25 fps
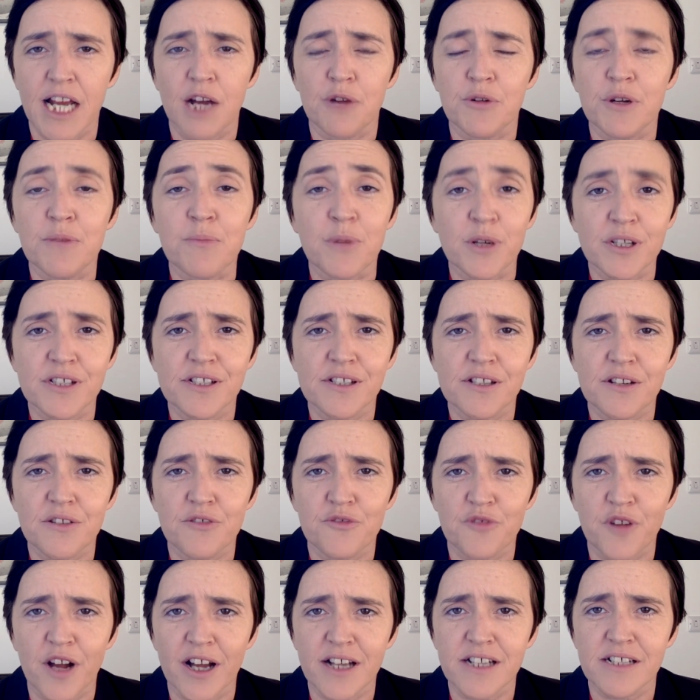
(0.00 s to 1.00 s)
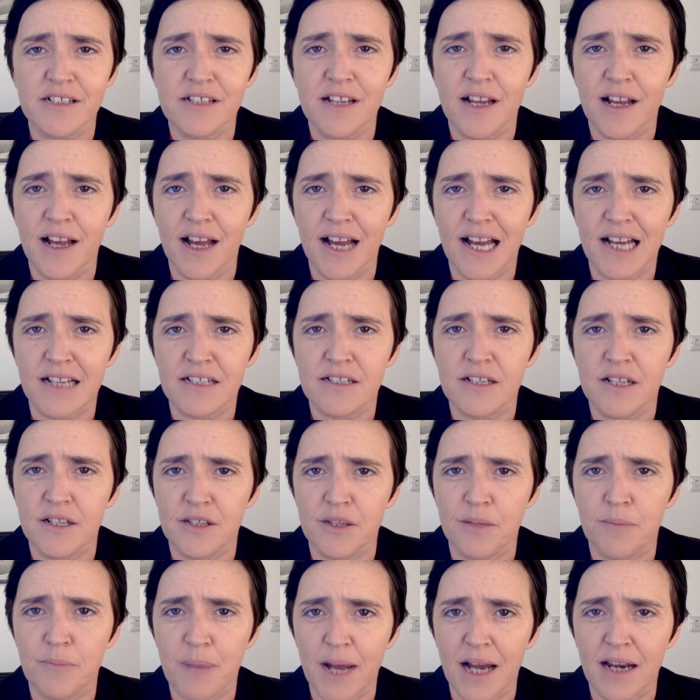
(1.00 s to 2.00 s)
We must fight at
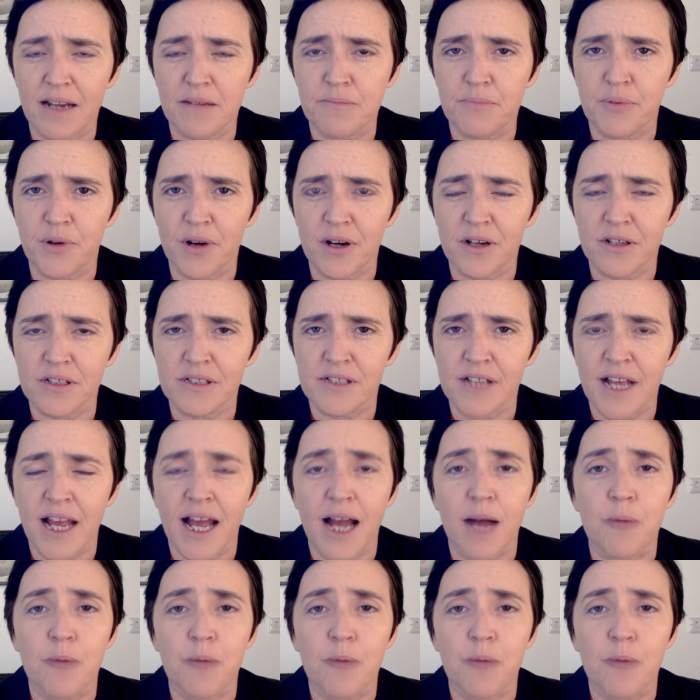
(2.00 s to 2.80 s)
the ballot box,